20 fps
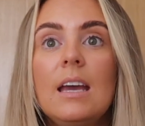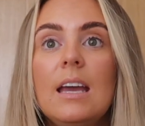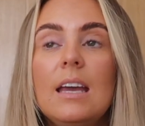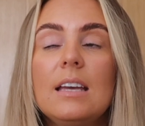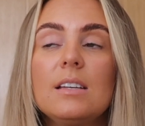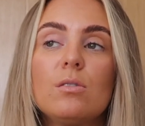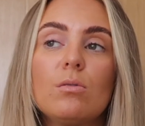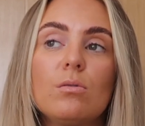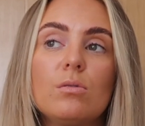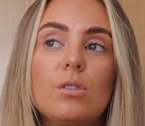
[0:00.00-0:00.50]

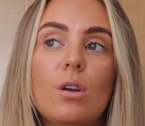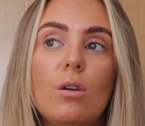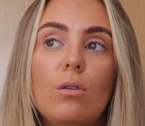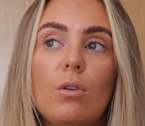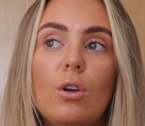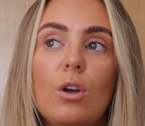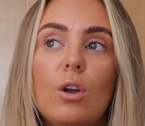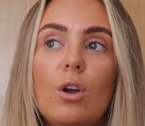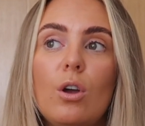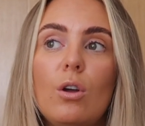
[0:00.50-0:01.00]
It's also
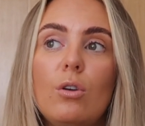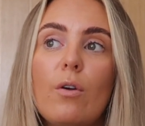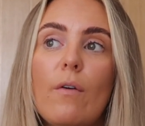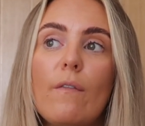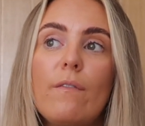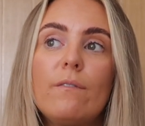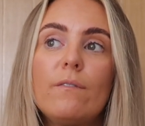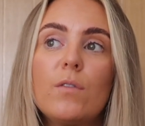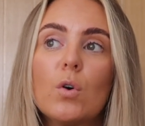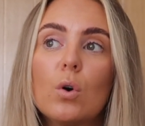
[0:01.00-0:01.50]

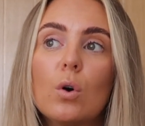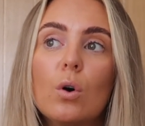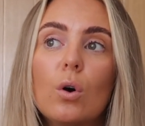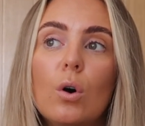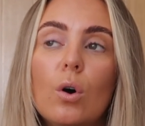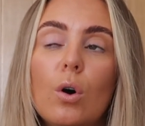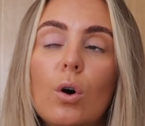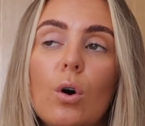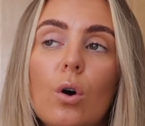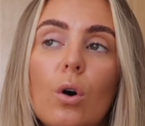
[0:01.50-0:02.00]
good
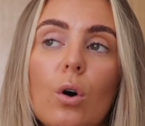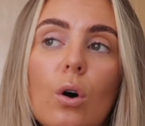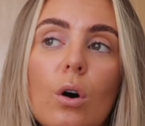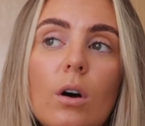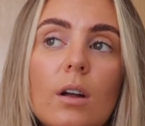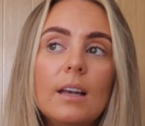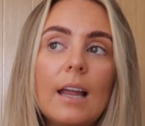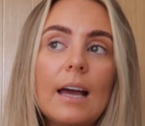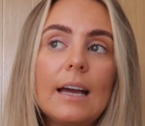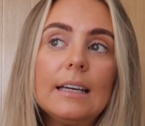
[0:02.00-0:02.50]

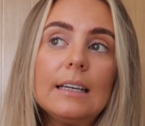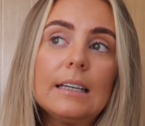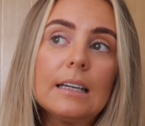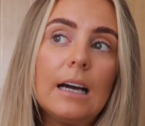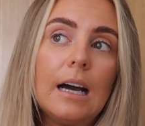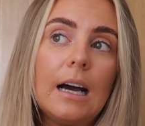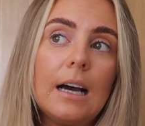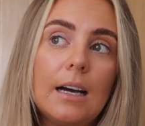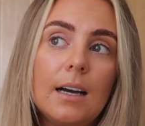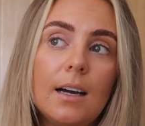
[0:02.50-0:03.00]
for like,
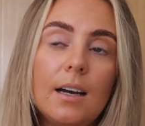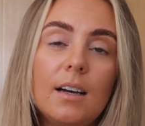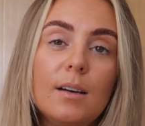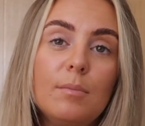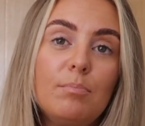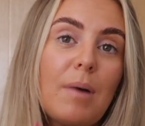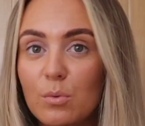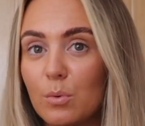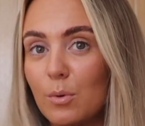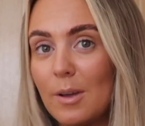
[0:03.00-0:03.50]

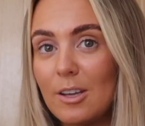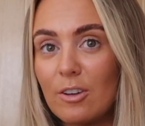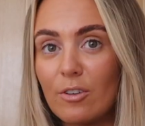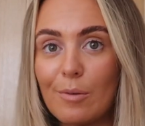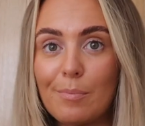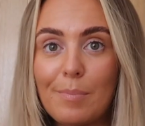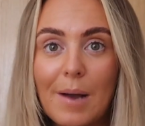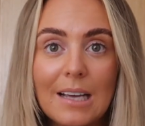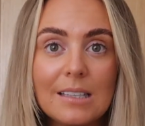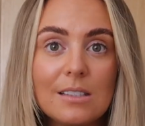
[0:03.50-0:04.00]
if you wanna make your
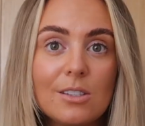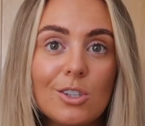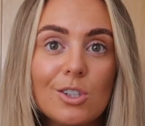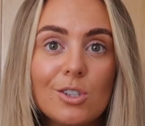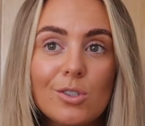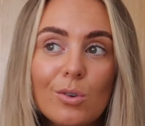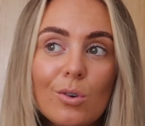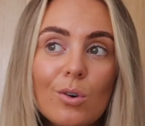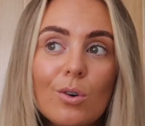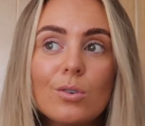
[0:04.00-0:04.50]
own pasta
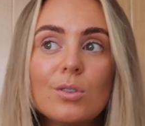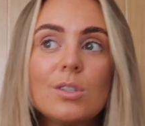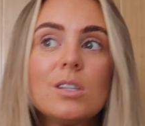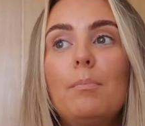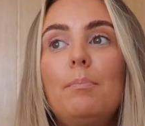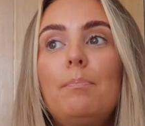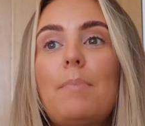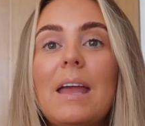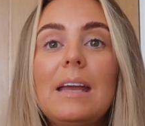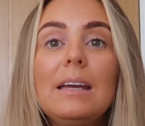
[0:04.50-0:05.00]
sauce,
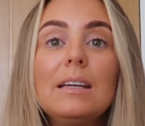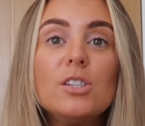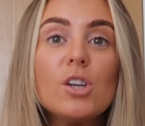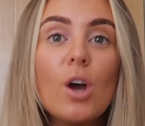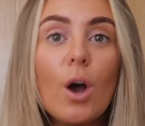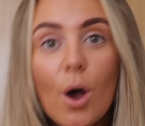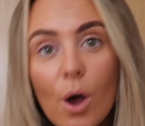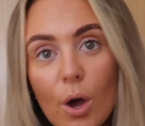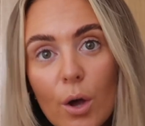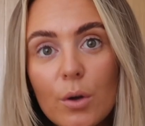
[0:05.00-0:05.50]

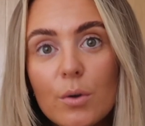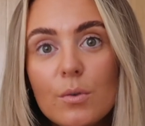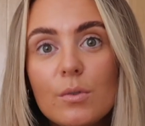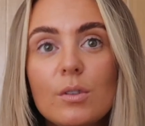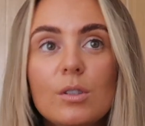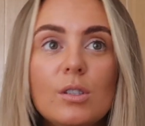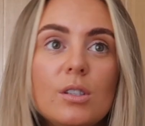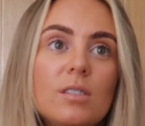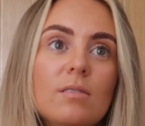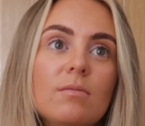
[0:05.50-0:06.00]
baked
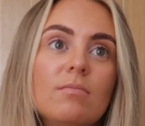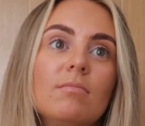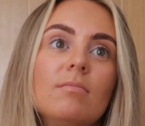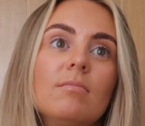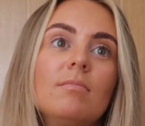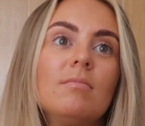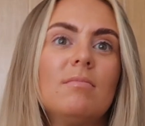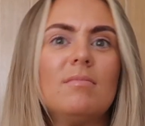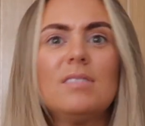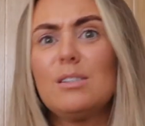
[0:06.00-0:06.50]
oats,
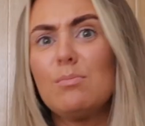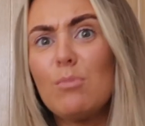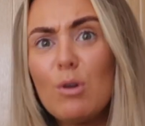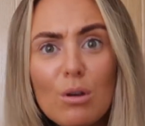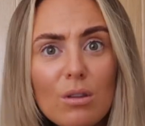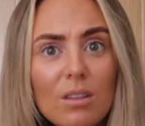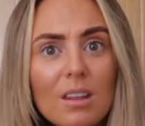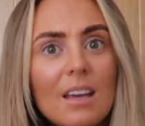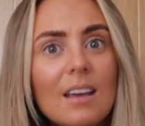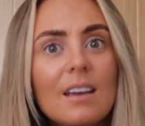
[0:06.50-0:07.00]

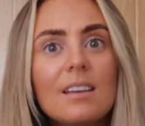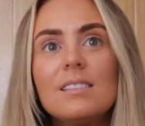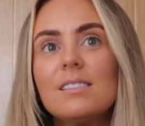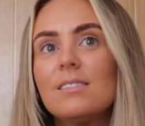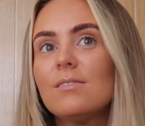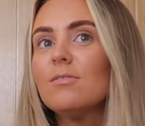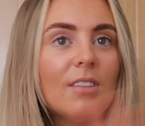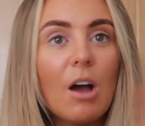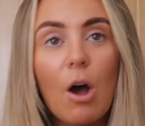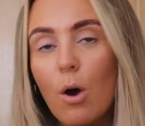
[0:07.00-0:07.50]

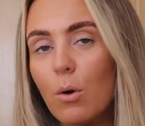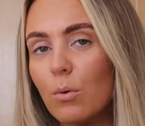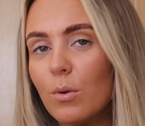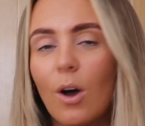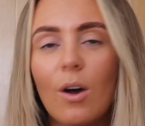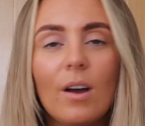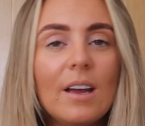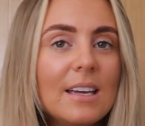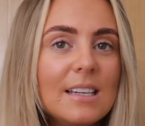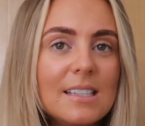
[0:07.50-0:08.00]
smoothies, the whole
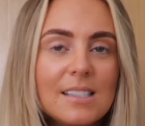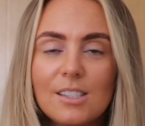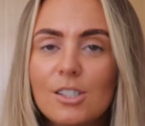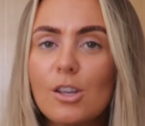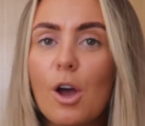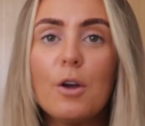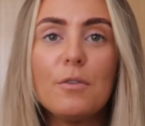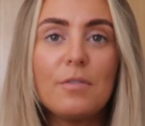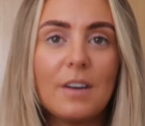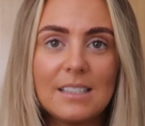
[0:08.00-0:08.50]
lot. It is
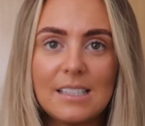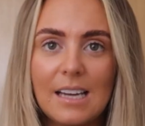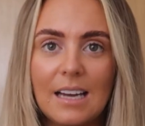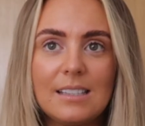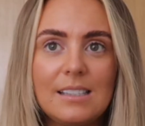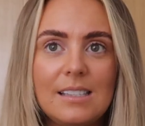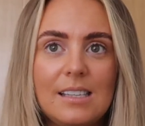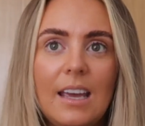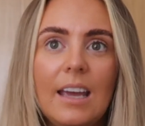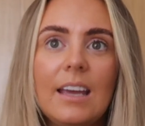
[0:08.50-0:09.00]
so
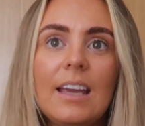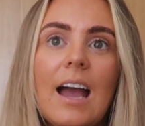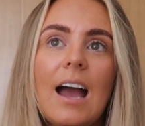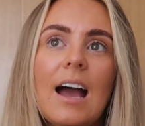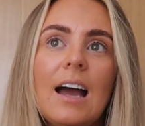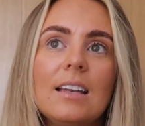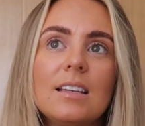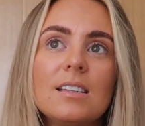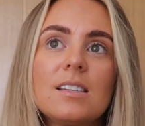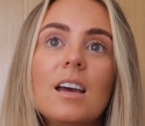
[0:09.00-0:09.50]
fantastic.
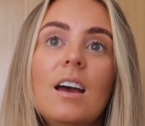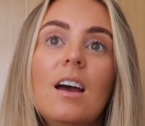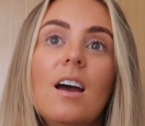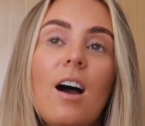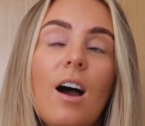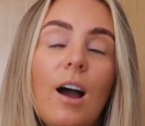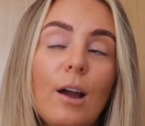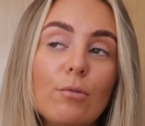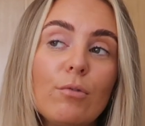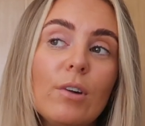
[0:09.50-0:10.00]
And
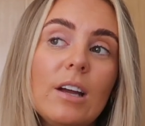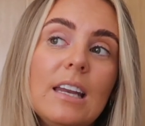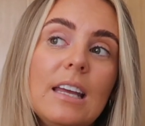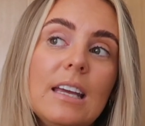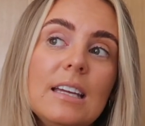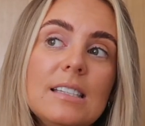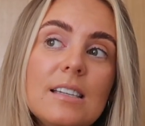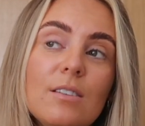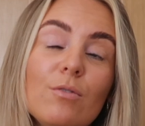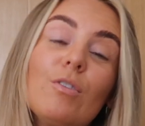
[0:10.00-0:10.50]
I
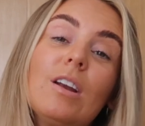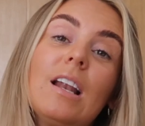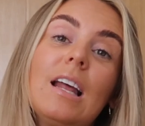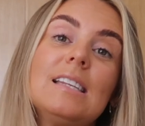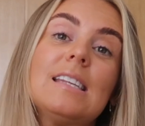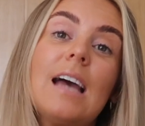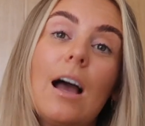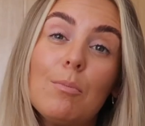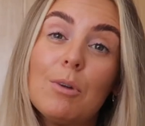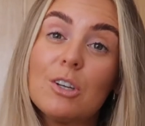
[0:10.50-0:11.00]
really didn't
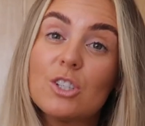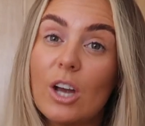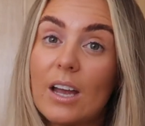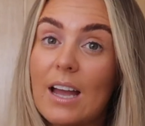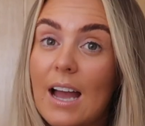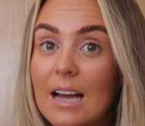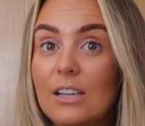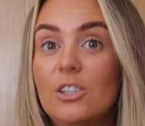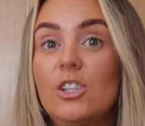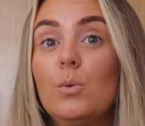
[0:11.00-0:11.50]
realize how much I
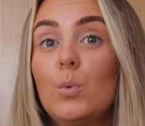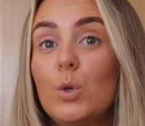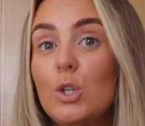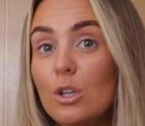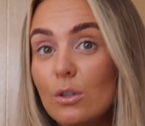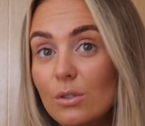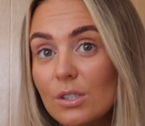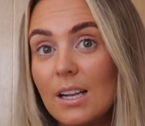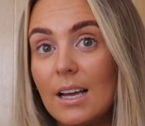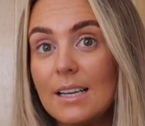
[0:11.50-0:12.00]
actually would
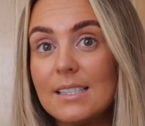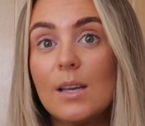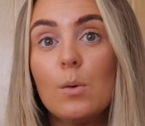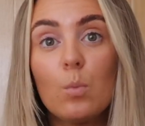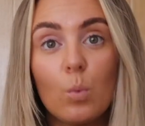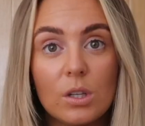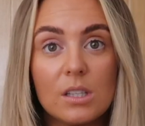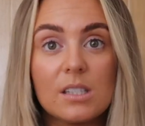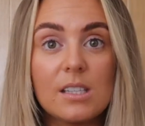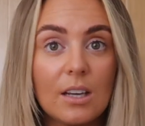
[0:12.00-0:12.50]
utilize
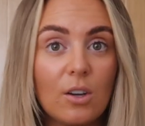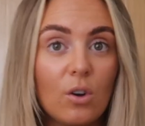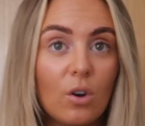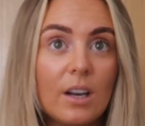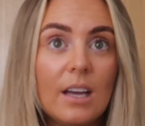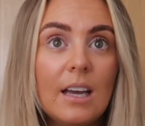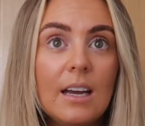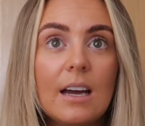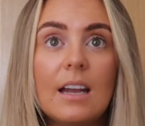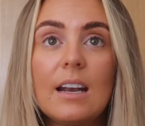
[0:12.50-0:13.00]
it once I
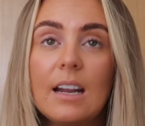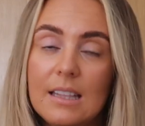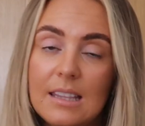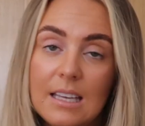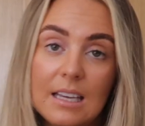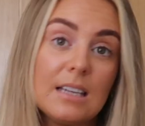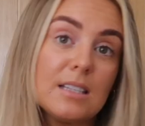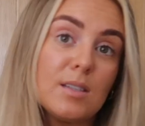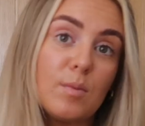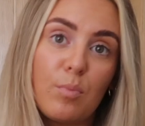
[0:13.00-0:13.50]
got it. And I
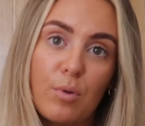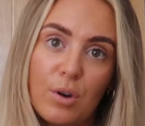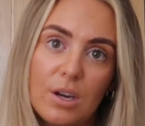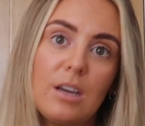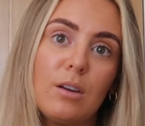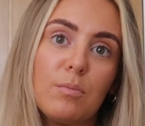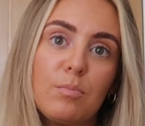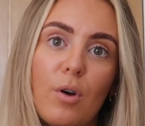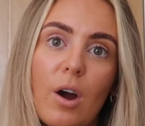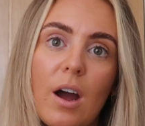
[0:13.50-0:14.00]
think it's a pretty
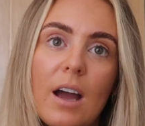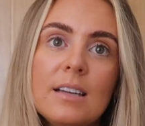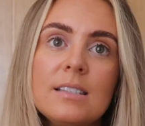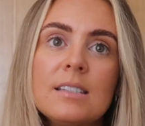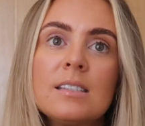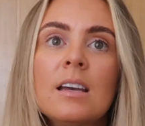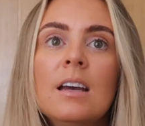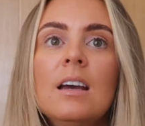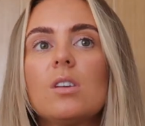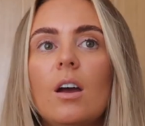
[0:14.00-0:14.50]
good
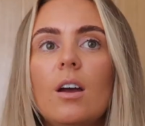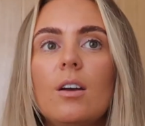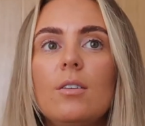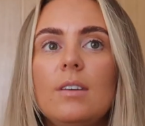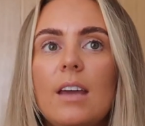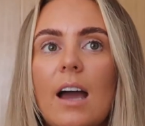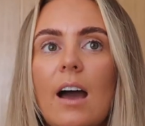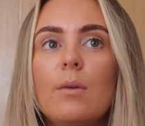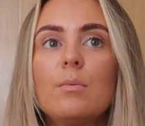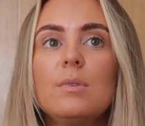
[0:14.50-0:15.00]
price. So
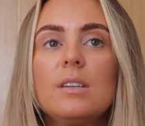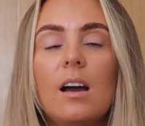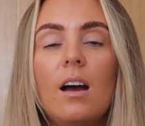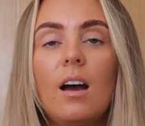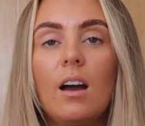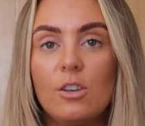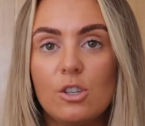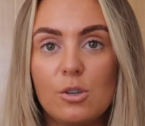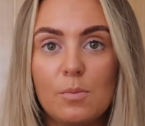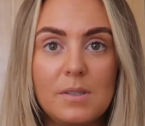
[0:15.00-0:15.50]
yeah, I would
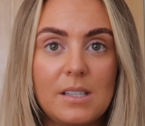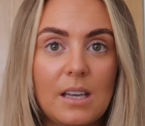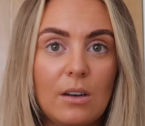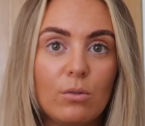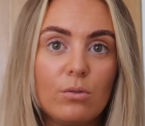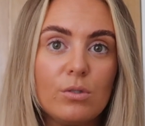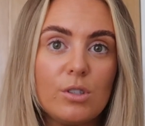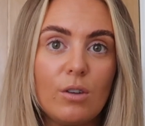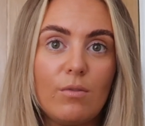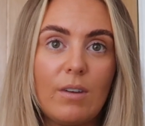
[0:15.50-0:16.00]

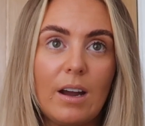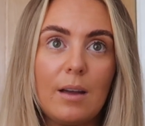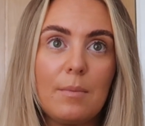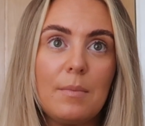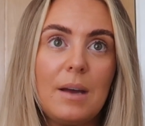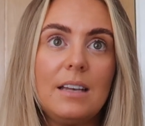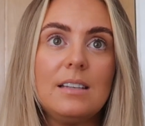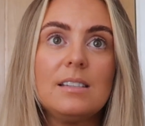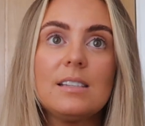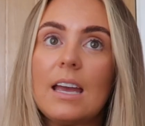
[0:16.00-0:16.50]
100% also
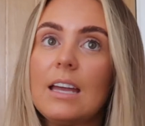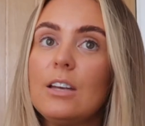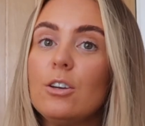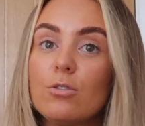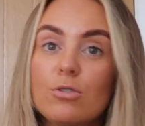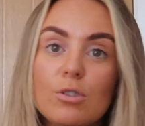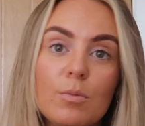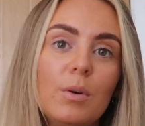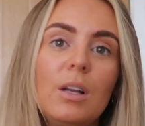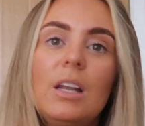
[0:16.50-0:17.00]
recommend a
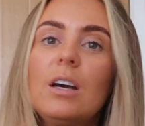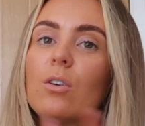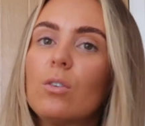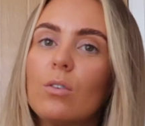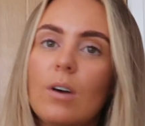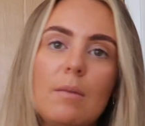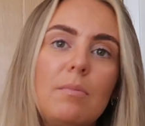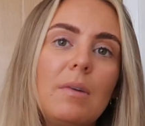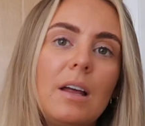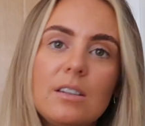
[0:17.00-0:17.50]
Nutribullet
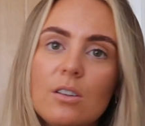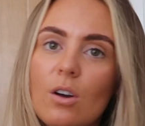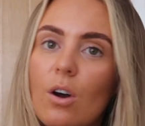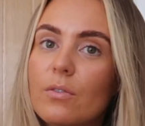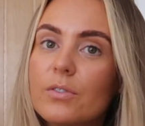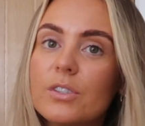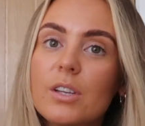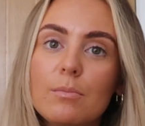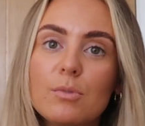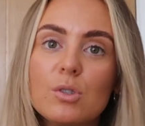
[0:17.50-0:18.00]
or a blender
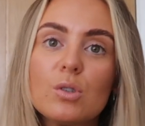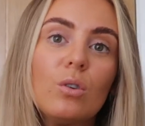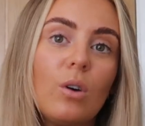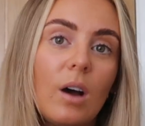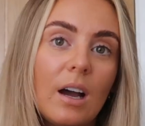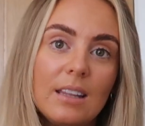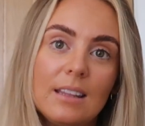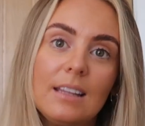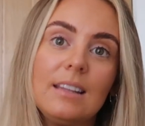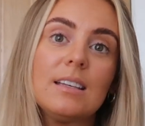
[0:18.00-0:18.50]
of some
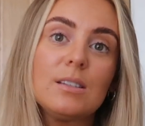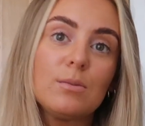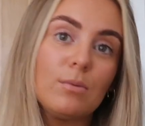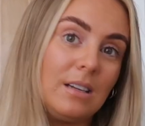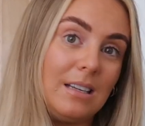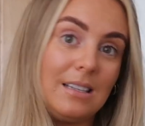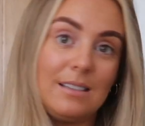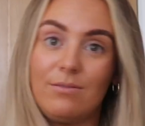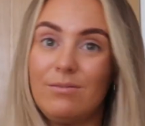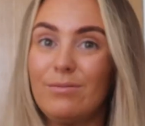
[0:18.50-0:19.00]
sort. I think this
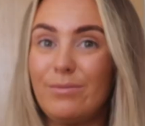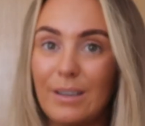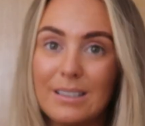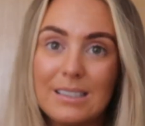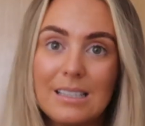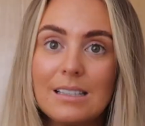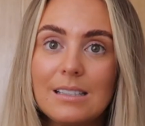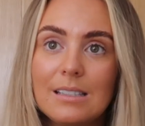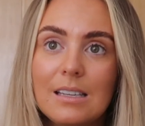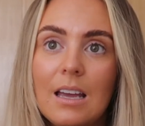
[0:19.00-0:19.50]
one is
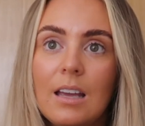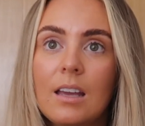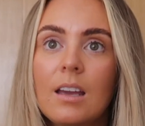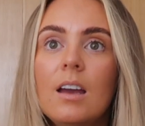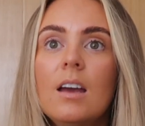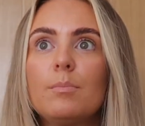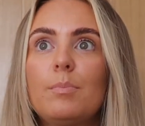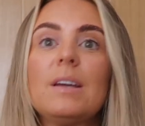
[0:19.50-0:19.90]
fantastic.